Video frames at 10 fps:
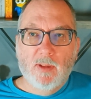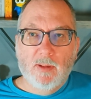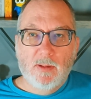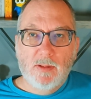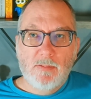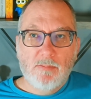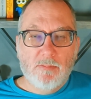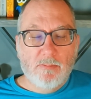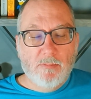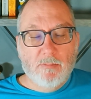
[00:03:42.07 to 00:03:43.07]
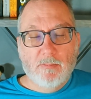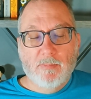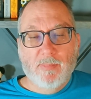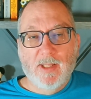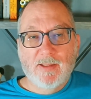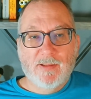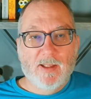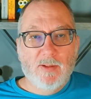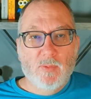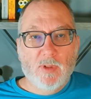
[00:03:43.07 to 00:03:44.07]
And that's
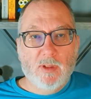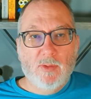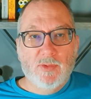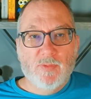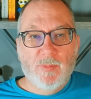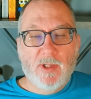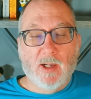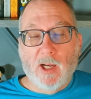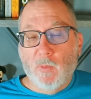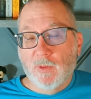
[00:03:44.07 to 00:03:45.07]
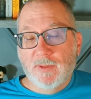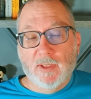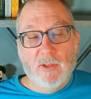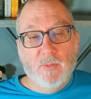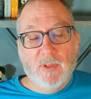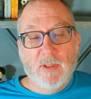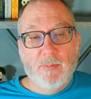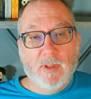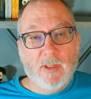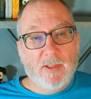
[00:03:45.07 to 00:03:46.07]
kind of where it goes from there. I won't tell you what they
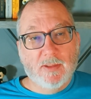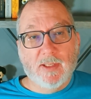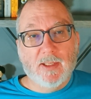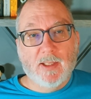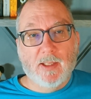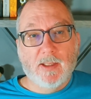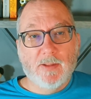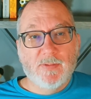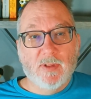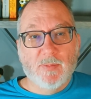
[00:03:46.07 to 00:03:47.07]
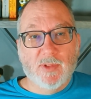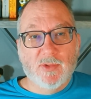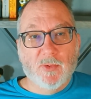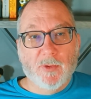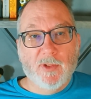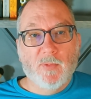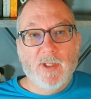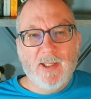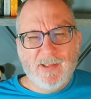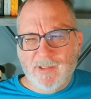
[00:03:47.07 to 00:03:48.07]
bury, because that kind of gives some of the story
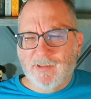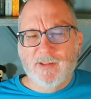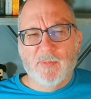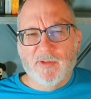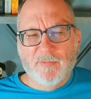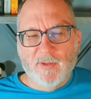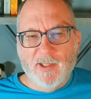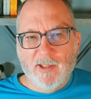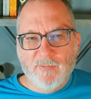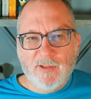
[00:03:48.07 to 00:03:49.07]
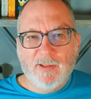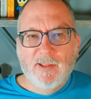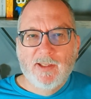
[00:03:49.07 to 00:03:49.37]
away. It takes some of the fun out of it.